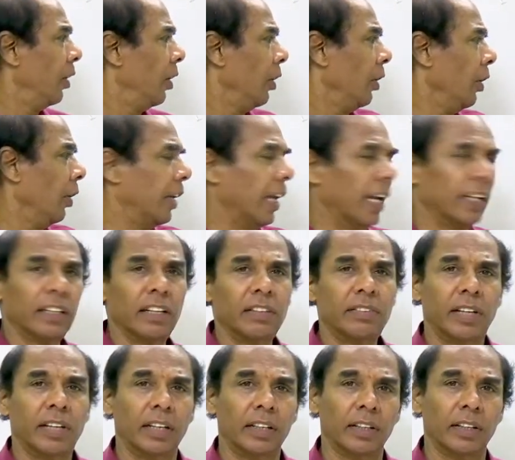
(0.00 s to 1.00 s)
You take this
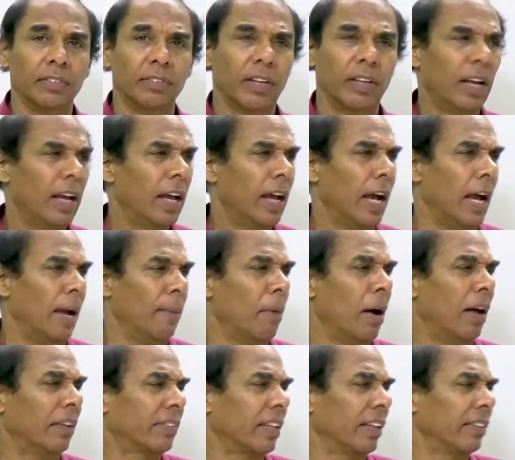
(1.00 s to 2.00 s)
sentence. I am
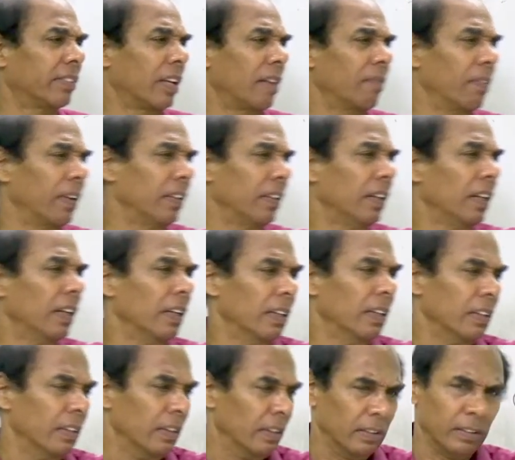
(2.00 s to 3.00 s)
asking someone
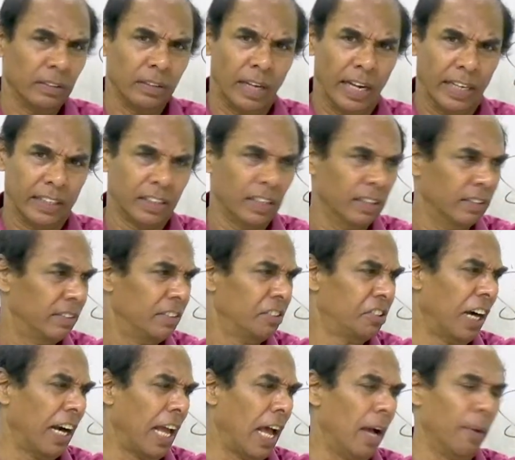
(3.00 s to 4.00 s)
like this.
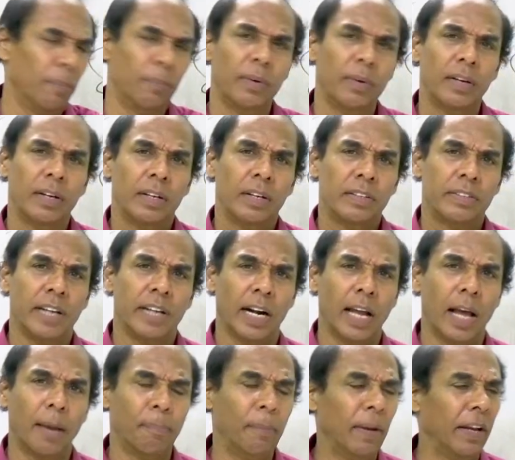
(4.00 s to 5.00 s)
Shut up. Shut
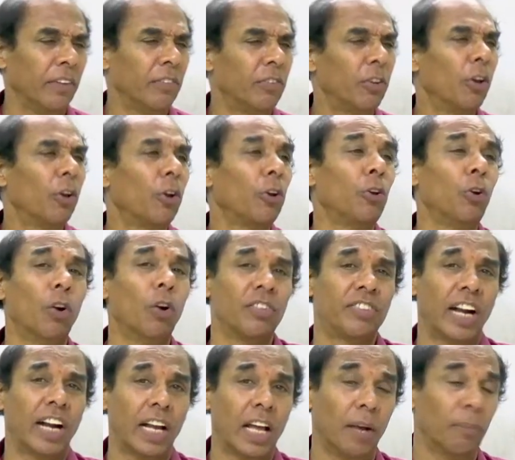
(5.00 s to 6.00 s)
up means you
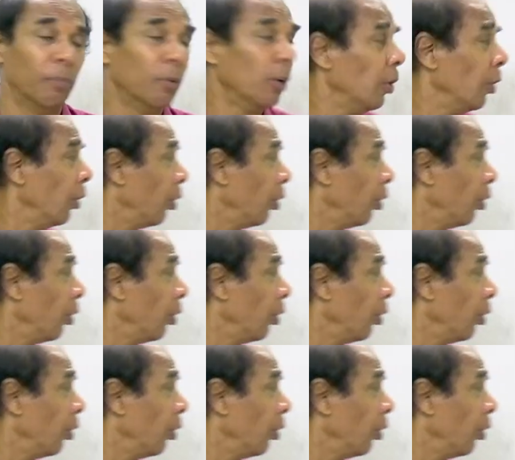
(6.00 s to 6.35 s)
shut up.